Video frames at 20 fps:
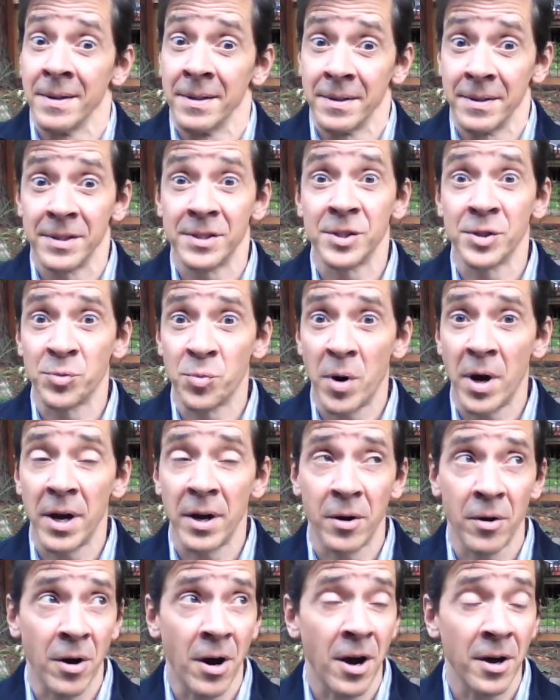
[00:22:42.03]
This is
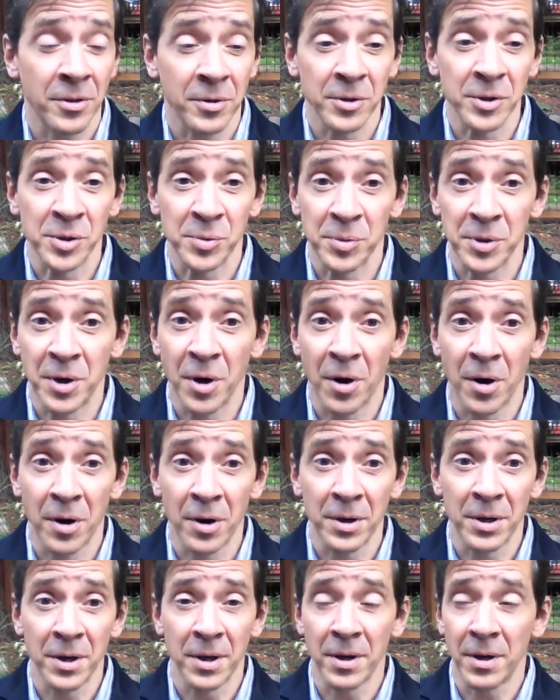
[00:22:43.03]
why our authors
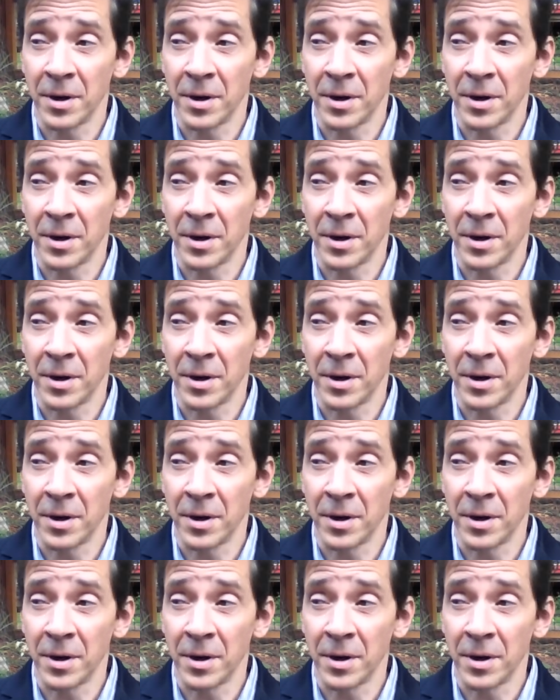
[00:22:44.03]
regard